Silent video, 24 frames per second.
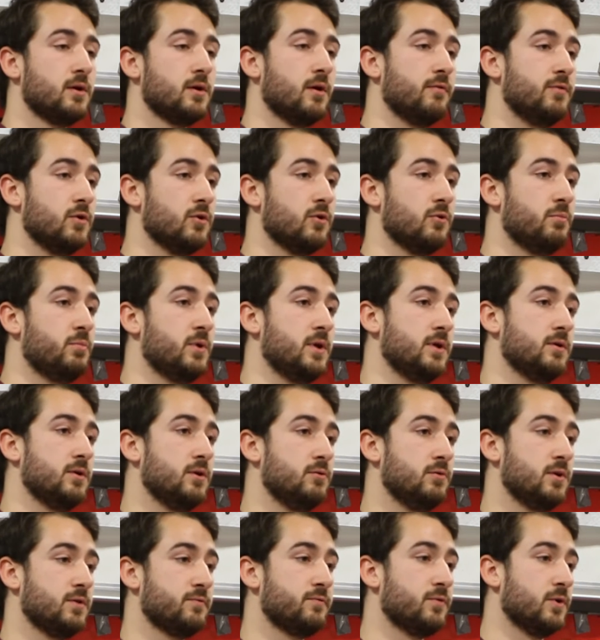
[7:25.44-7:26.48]
of the European
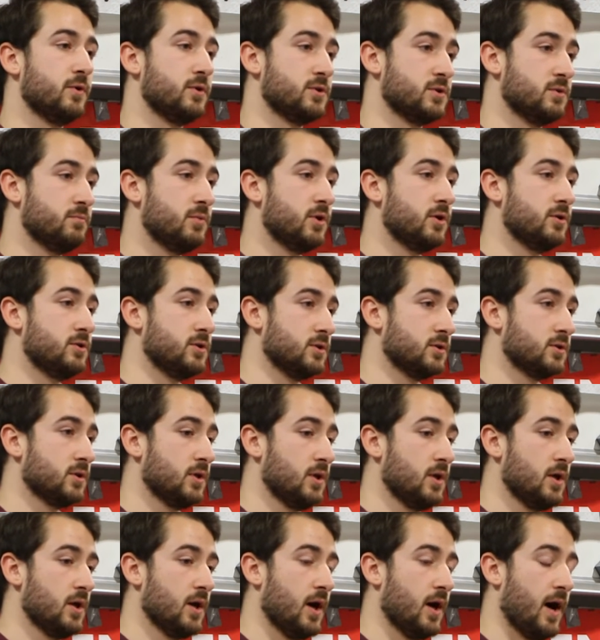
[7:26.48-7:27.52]
Union first emerges.
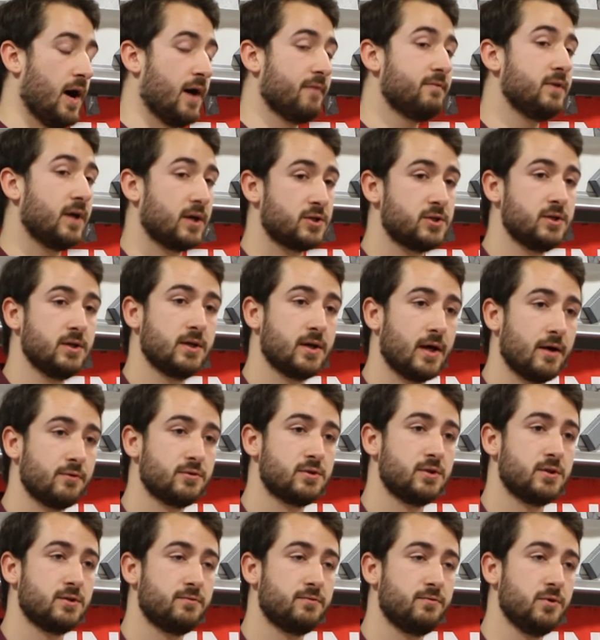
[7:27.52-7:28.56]
I haven't actually
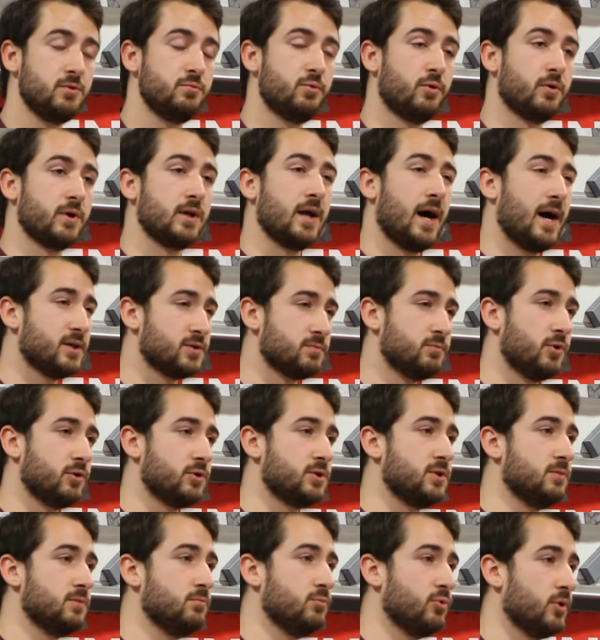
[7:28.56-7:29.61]
encountered this viewpoint as
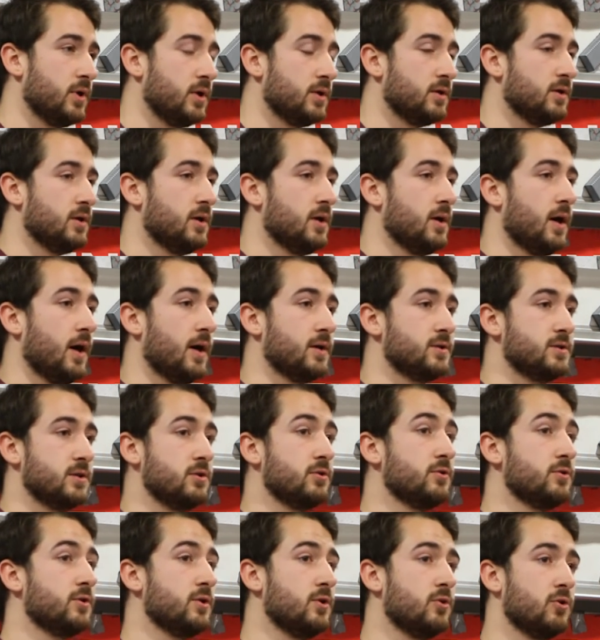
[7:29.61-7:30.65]
much in Britain as in
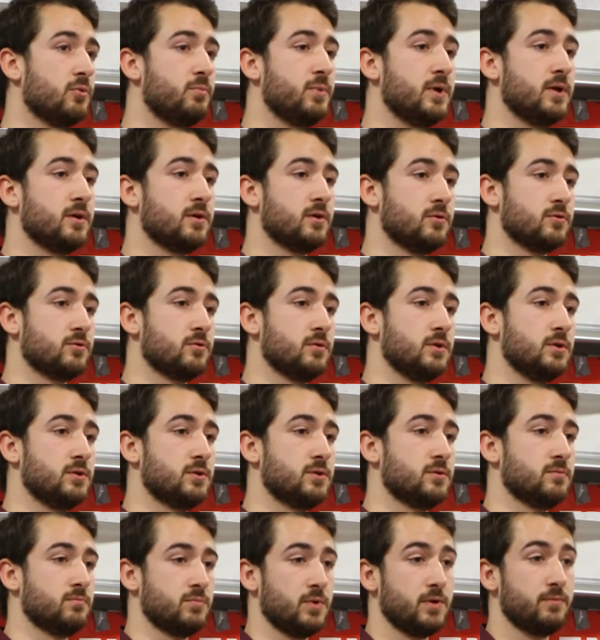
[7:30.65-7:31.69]
other European
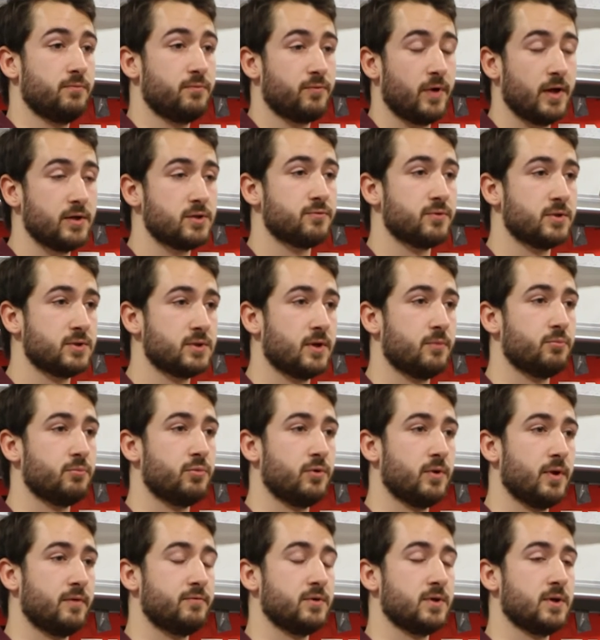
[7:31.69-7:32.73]
countries. France, for
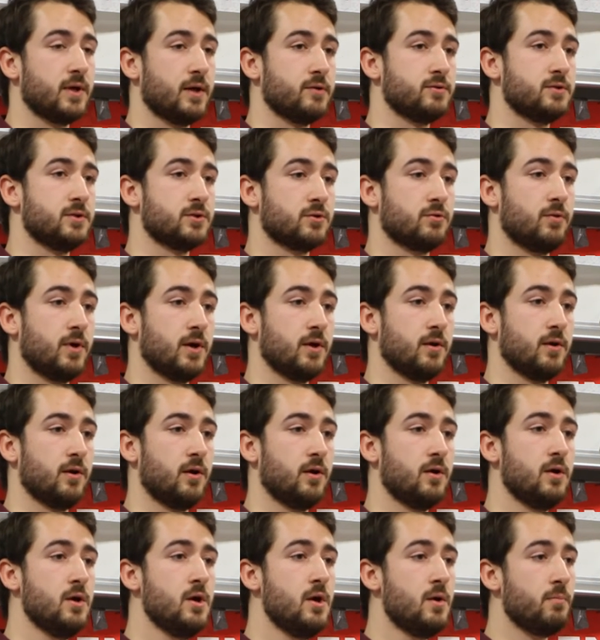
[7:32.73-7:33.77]
example, I've encountered this quite a
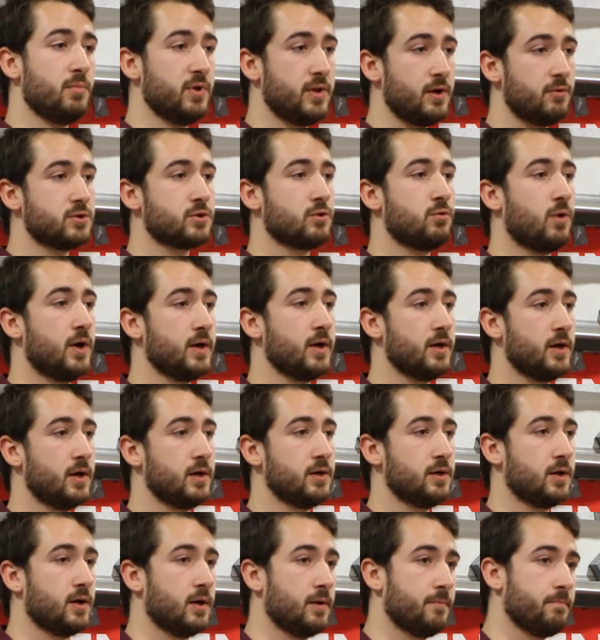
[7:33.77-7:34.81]
lot. But there is quite
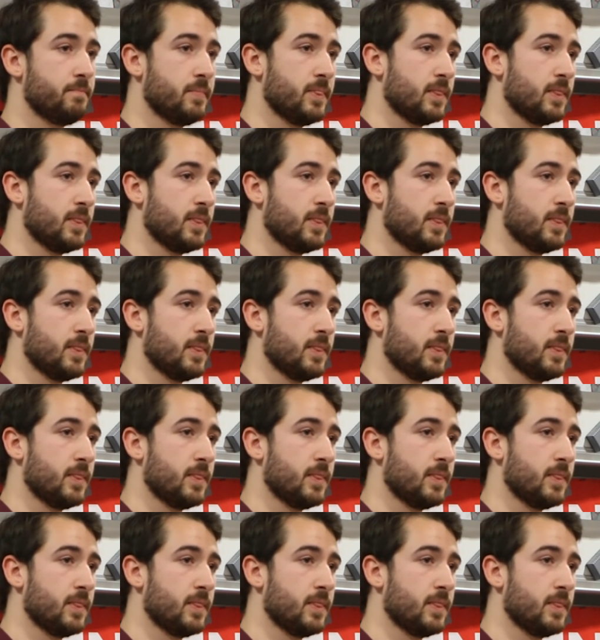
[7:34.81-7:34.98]
a, uh,